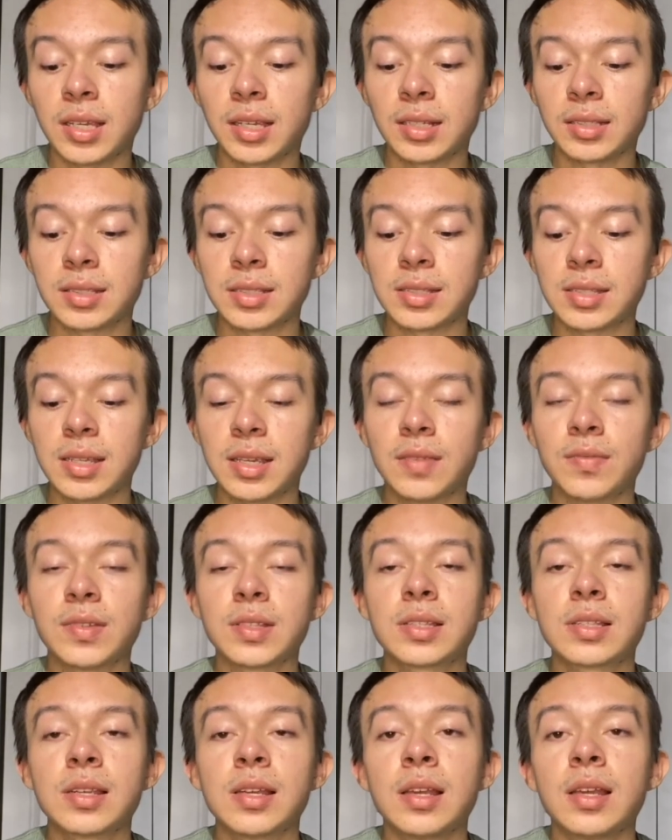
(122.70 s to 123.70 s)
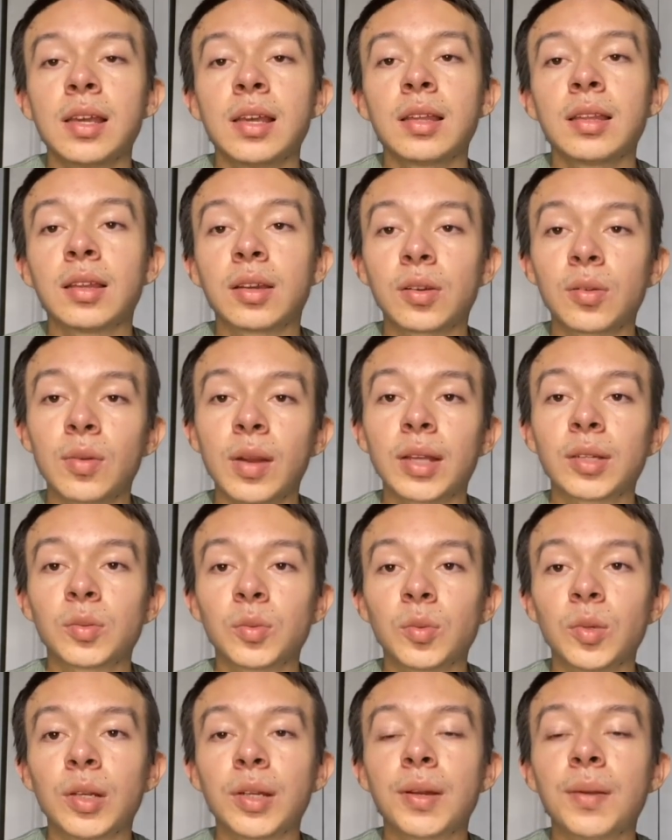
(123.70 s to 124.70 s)
it to see if it's the correct
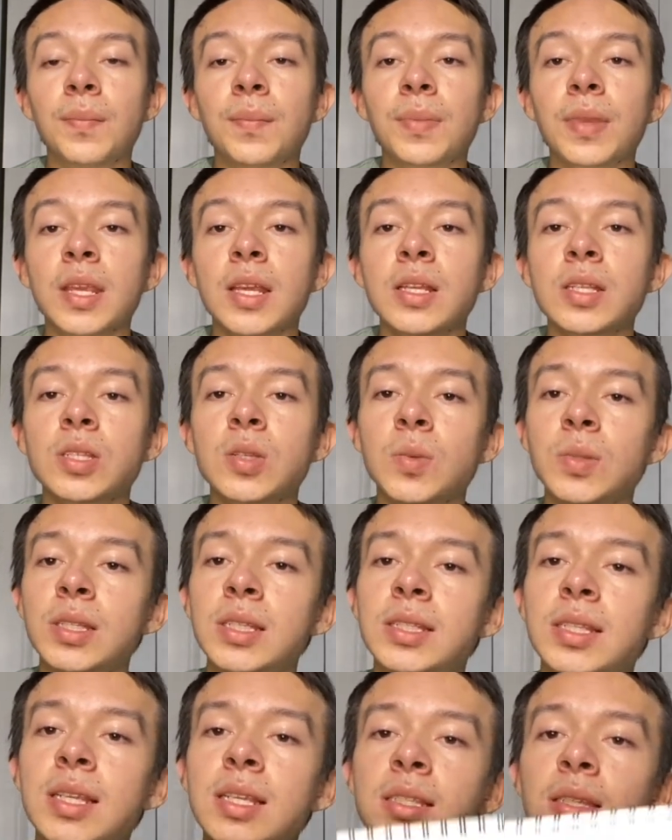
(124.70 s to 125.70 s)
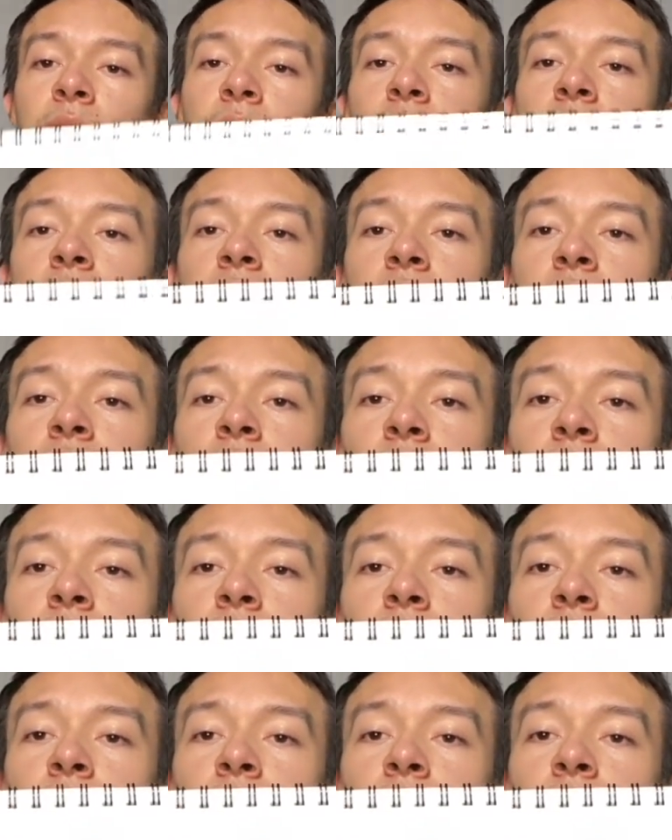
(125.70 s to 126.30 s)
one. So in this case, I'm just going to show you